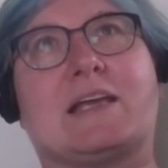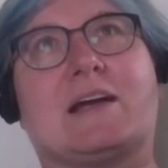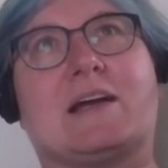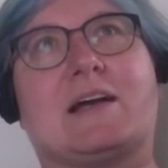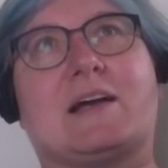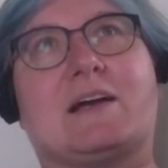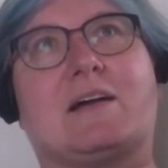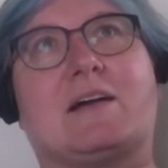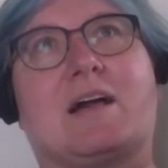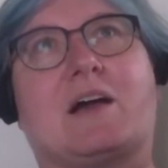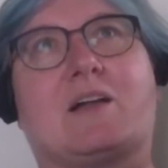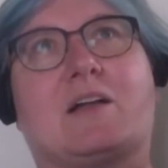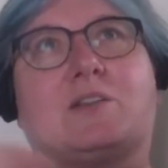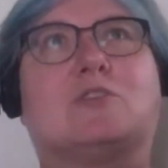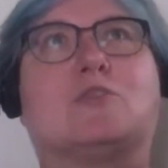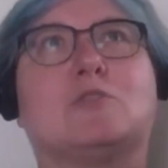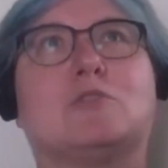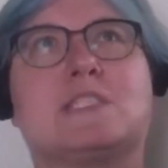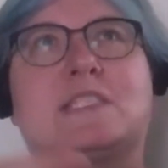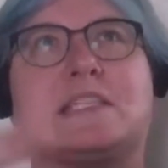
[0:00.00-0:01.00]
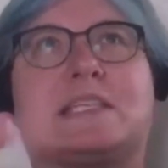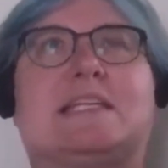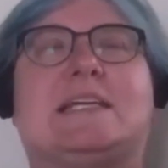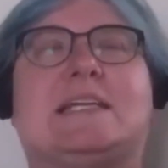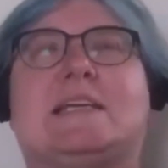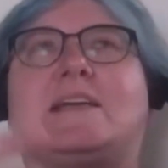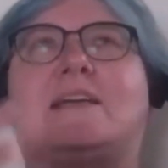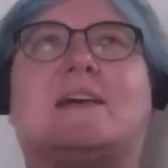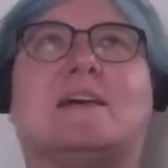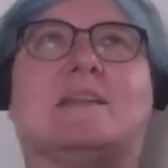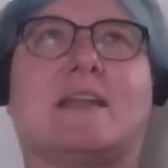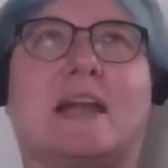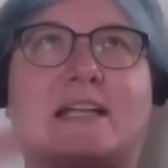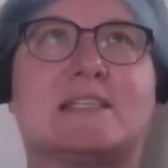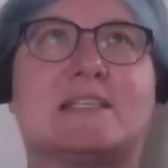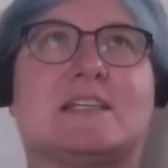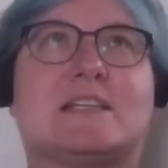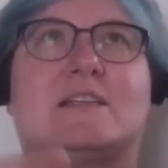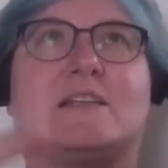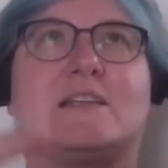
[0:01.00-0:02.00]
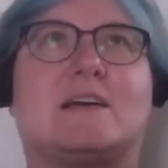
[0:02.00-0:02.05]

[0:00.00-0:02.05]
a loosely collected